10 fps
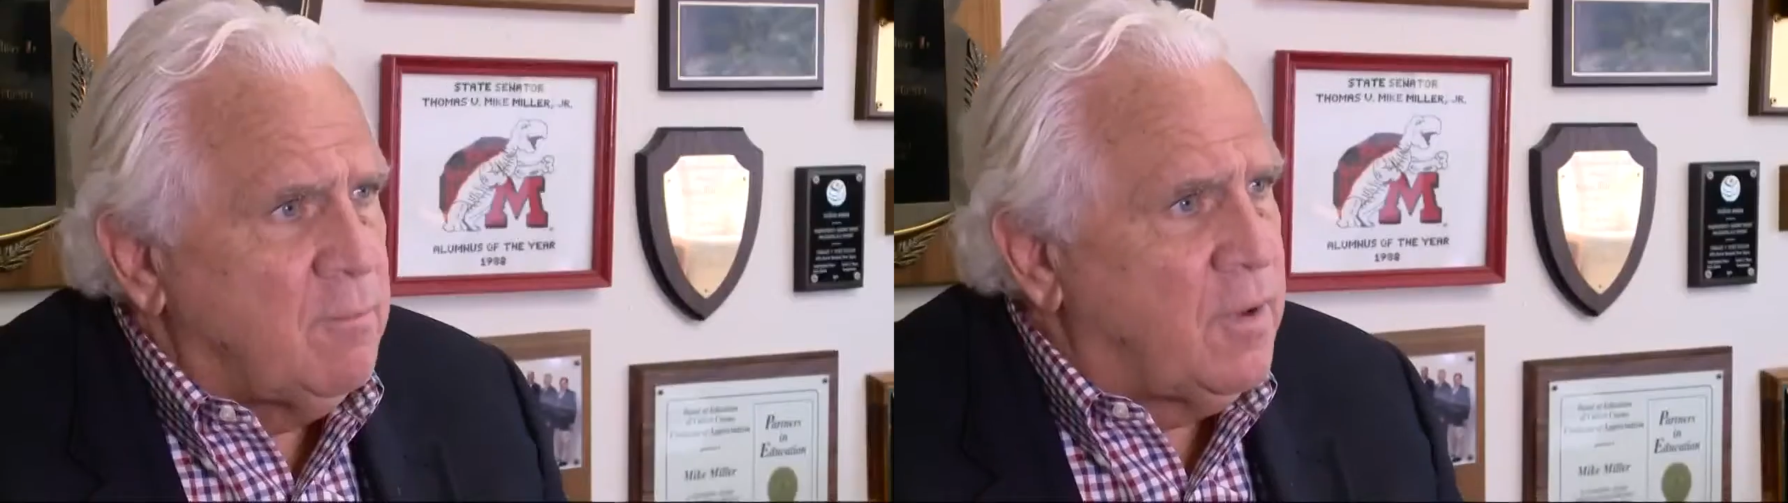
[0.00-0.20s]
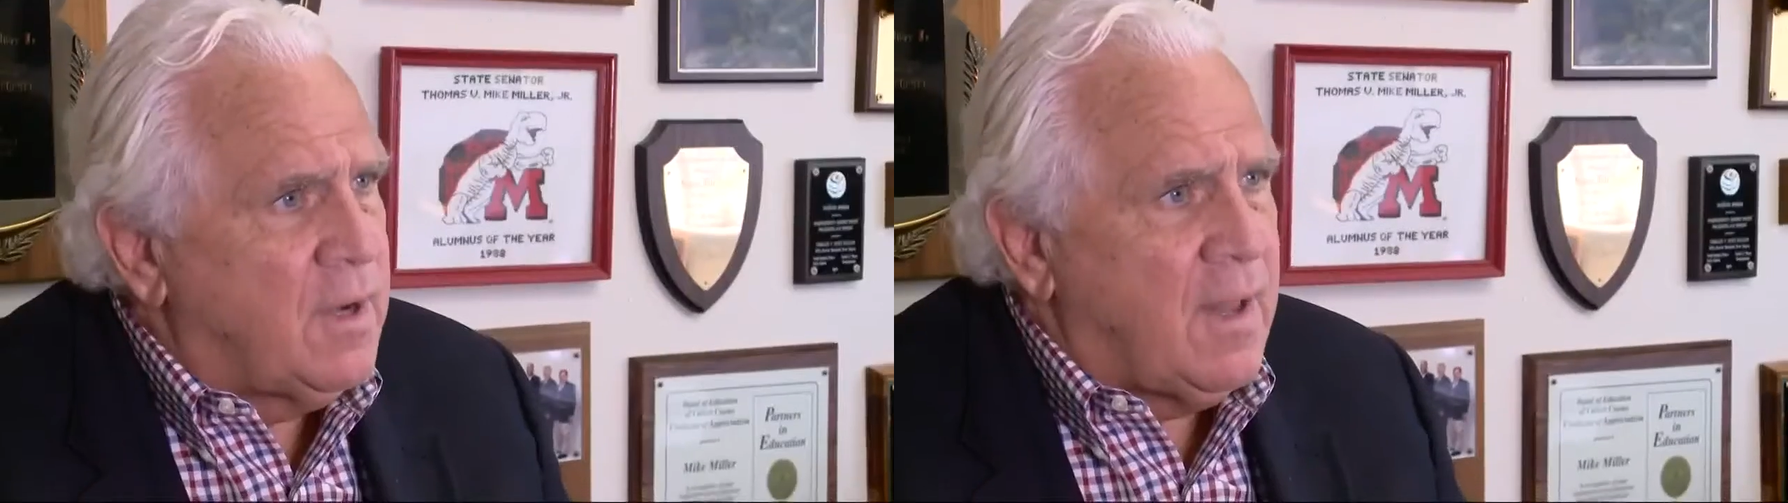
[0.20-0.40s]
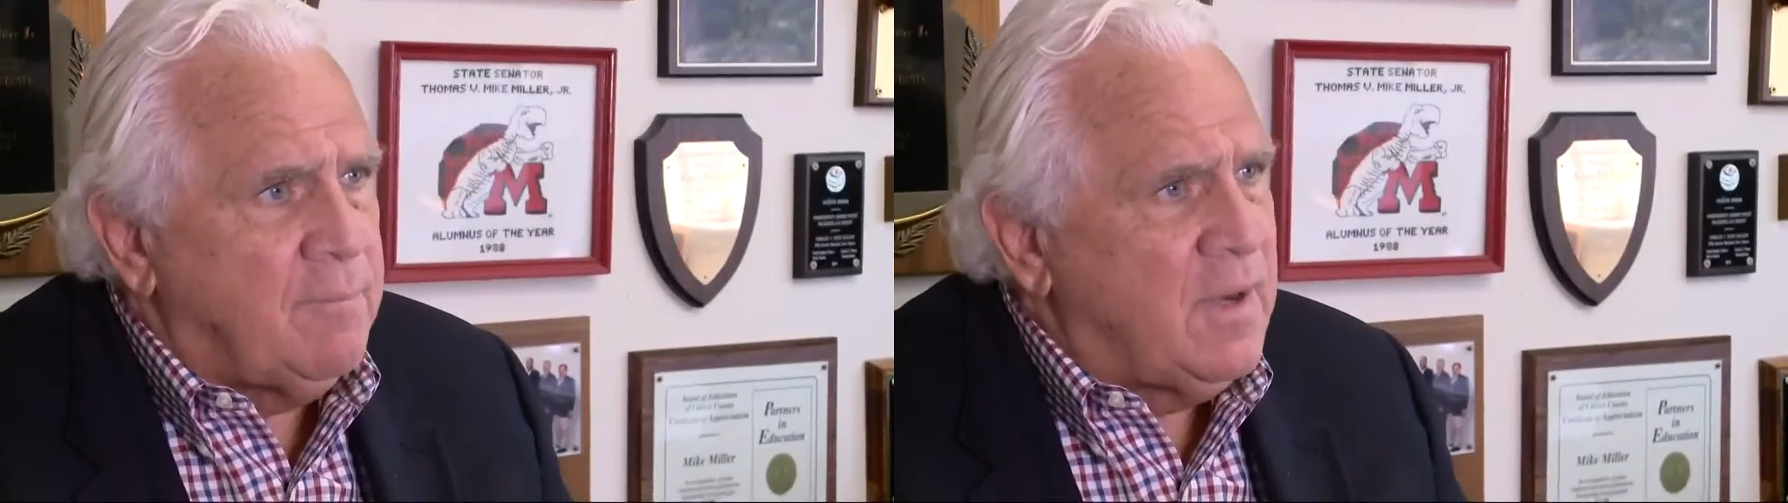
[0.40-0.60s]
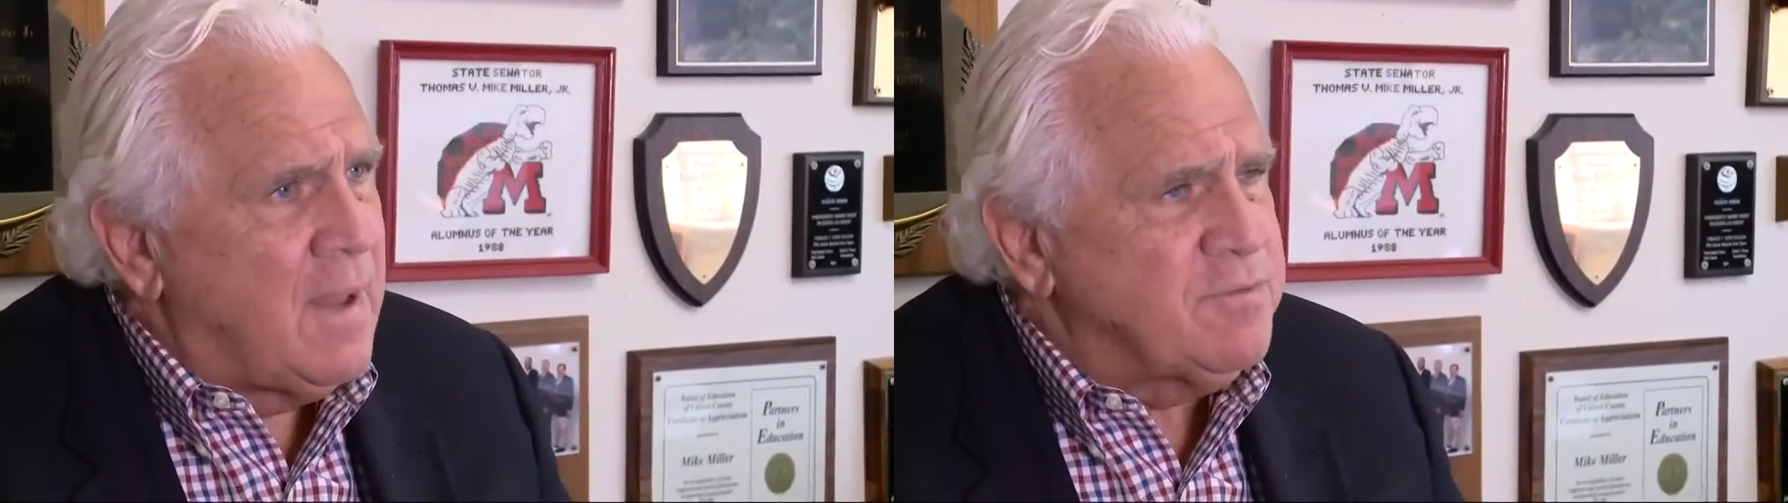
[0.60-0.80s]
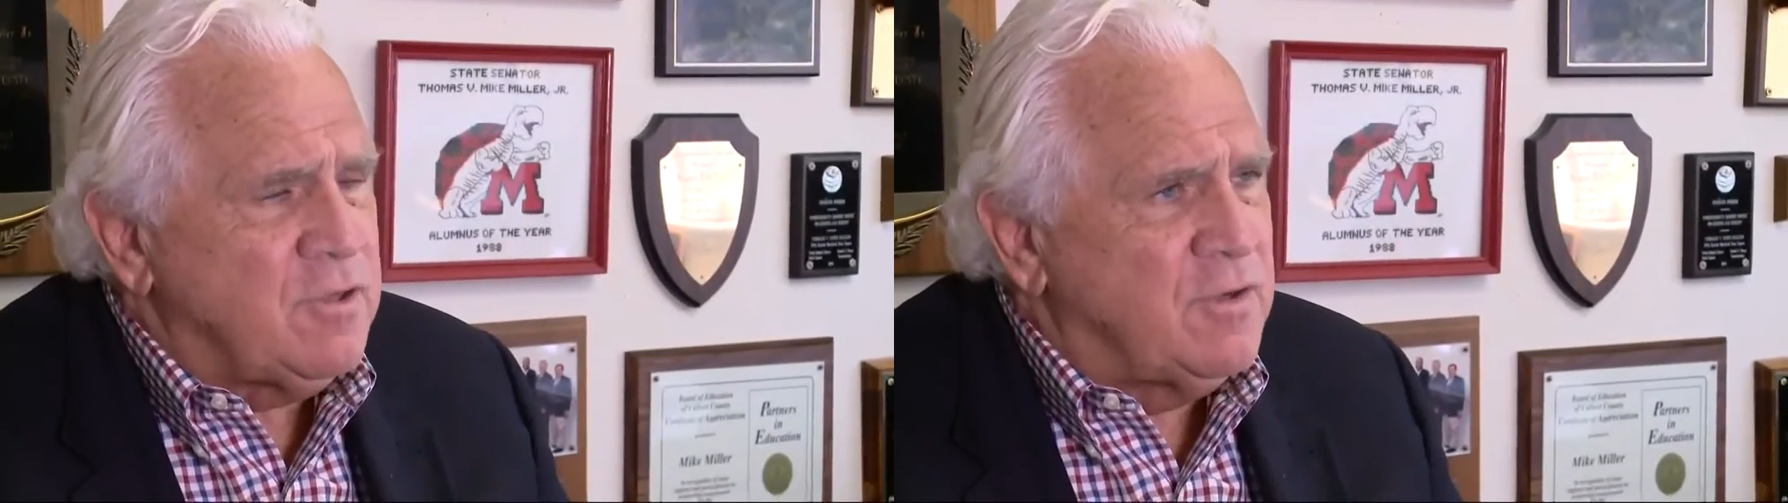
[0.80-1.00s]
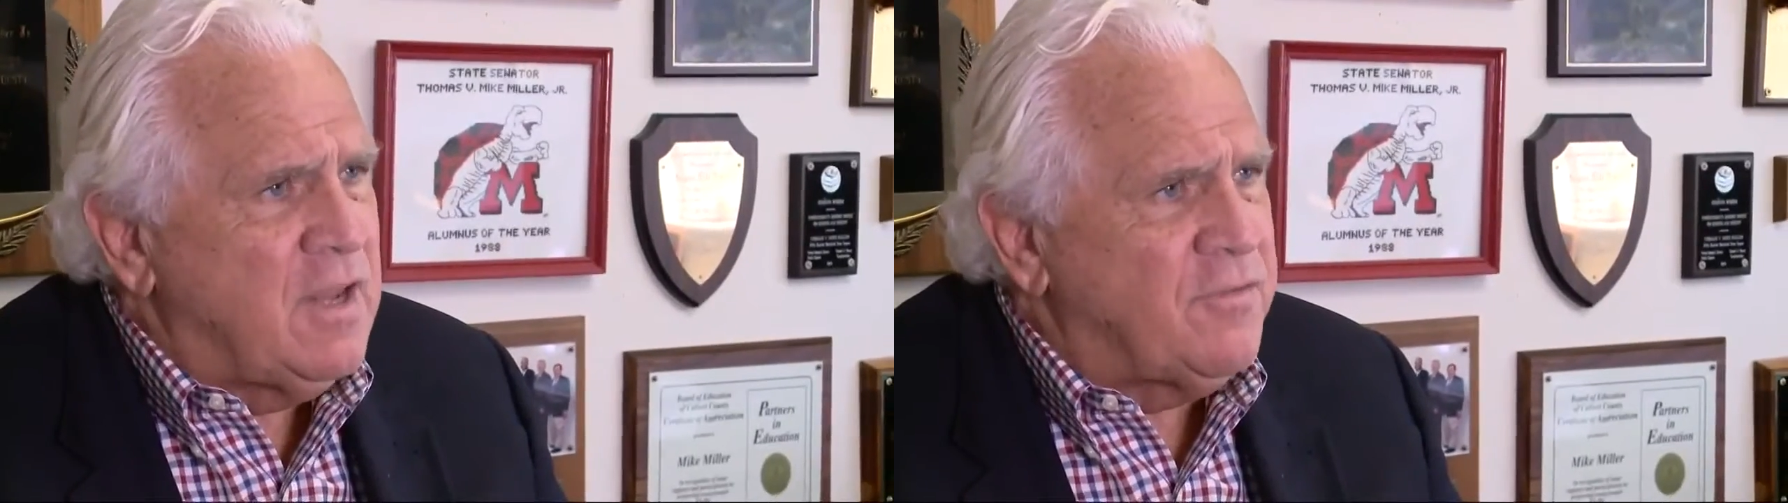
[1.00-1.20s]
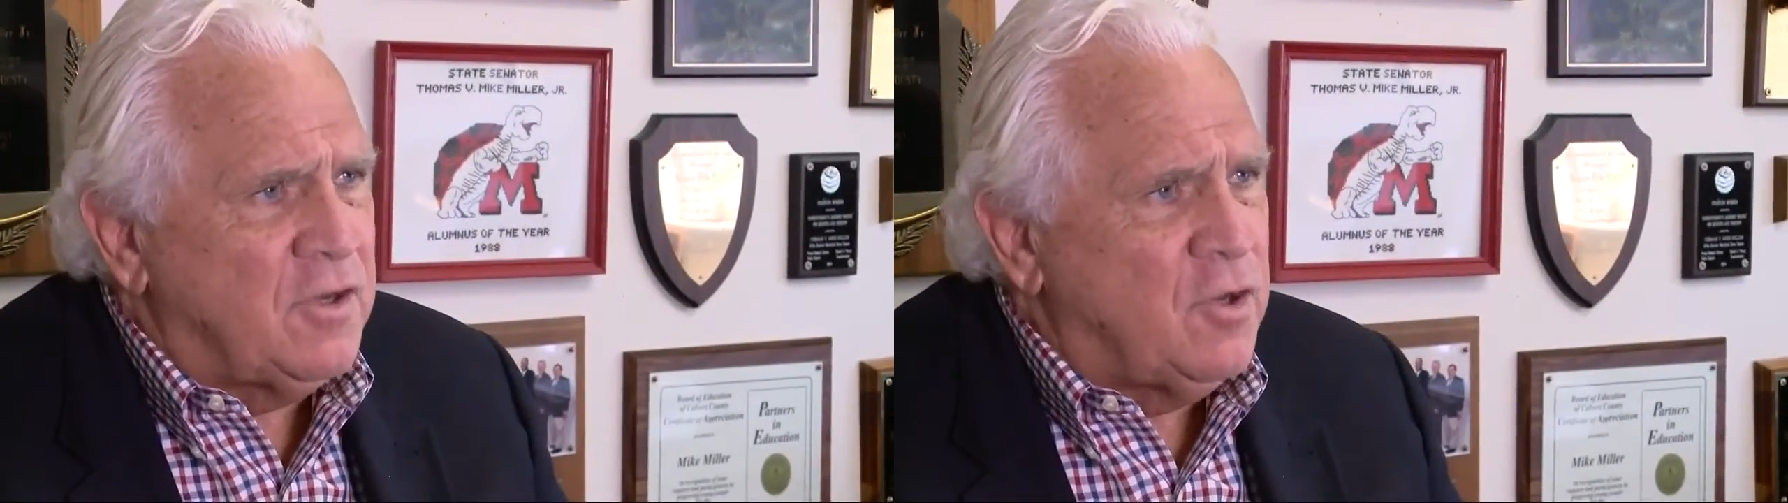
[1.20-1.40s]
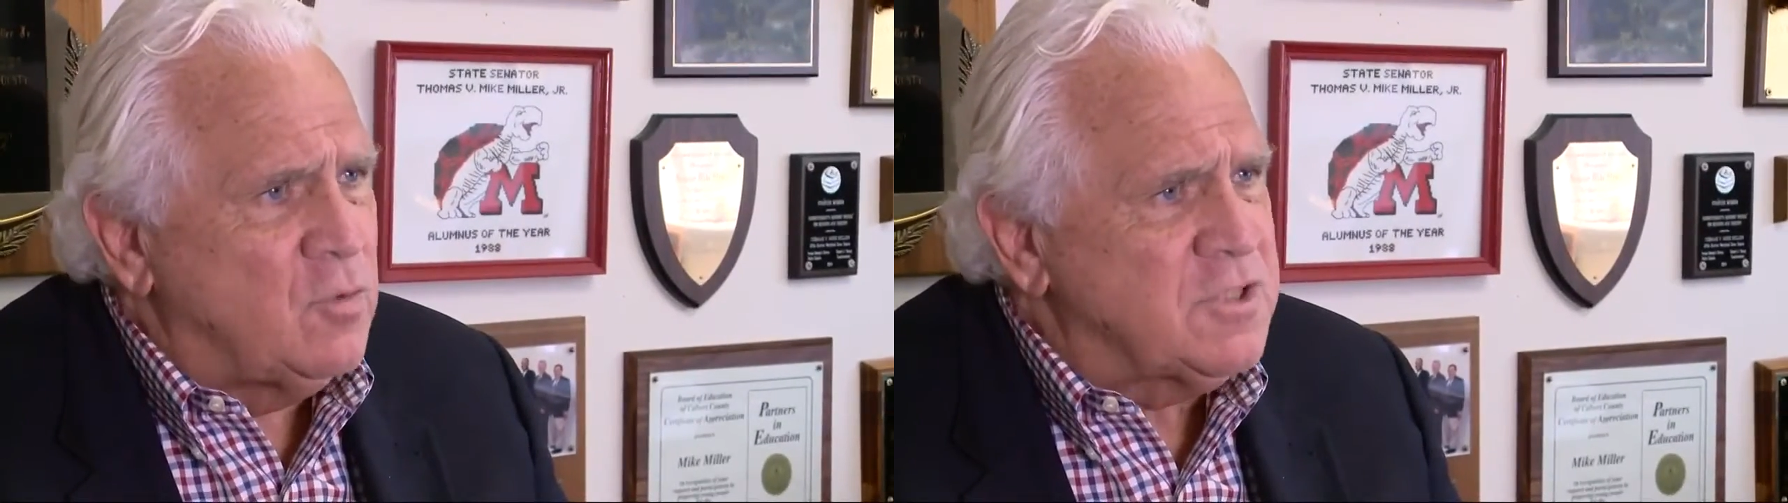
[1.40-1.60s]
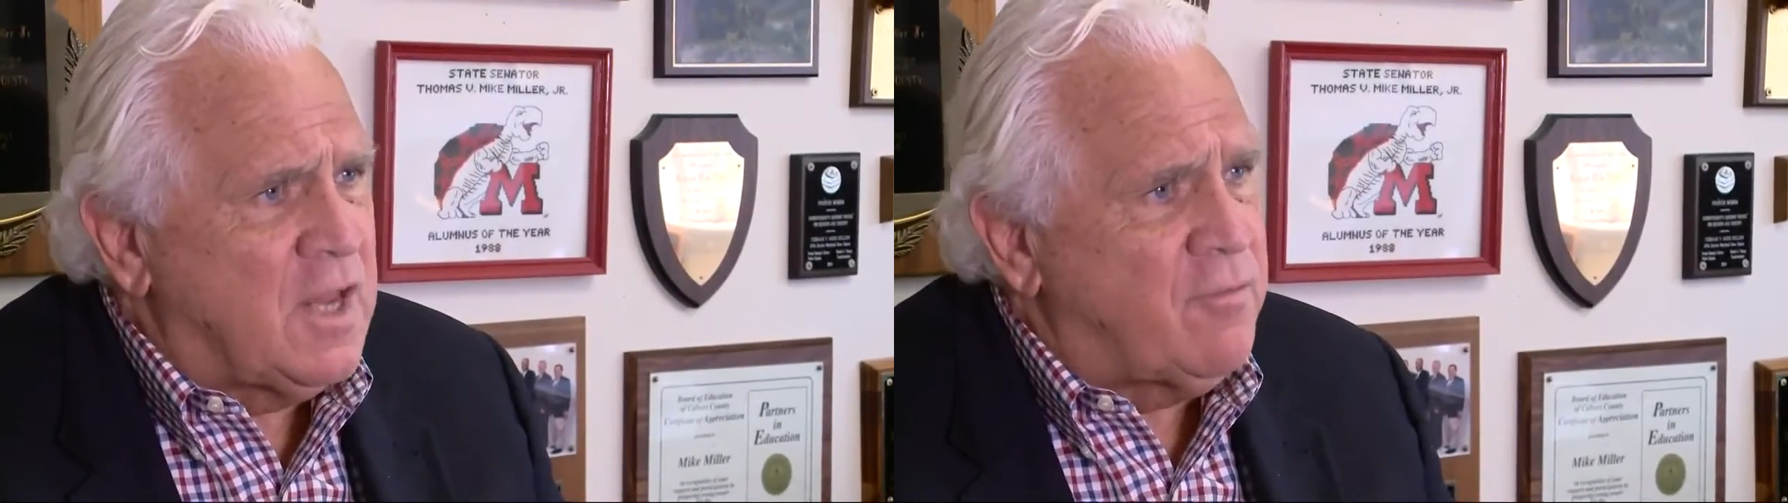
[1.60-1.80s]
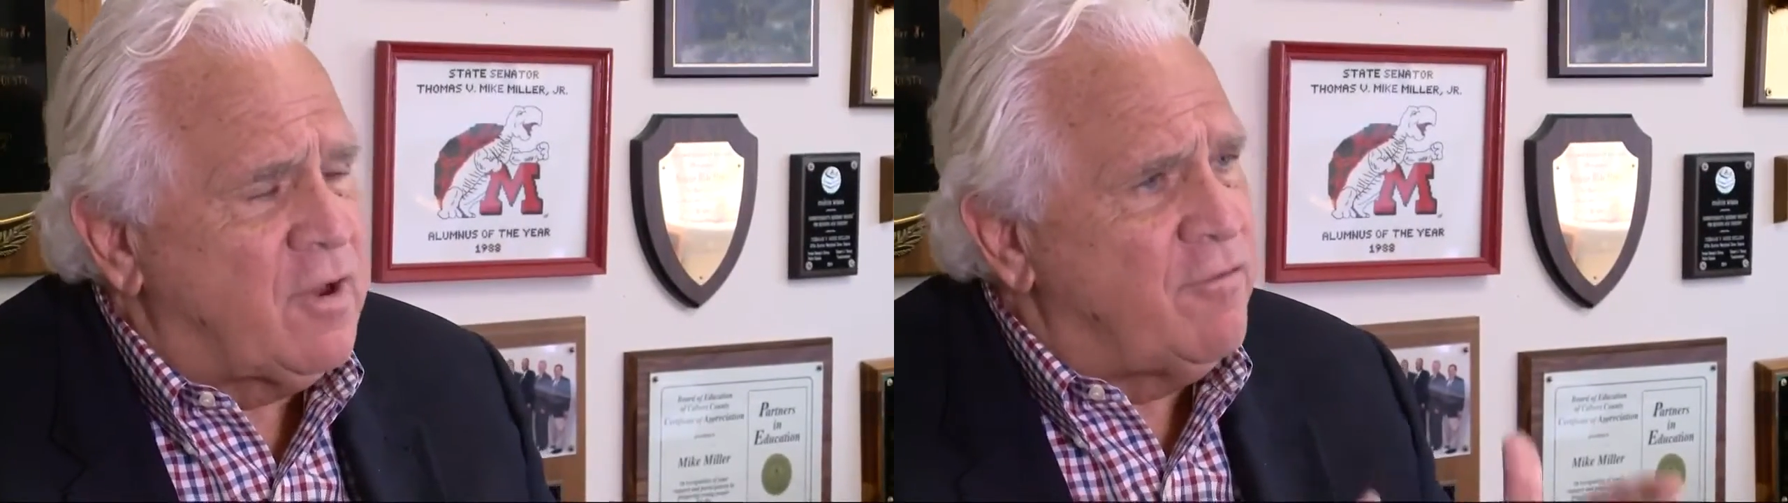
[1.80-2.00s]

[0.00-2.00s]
but it had absolutely nothing to do with slavery.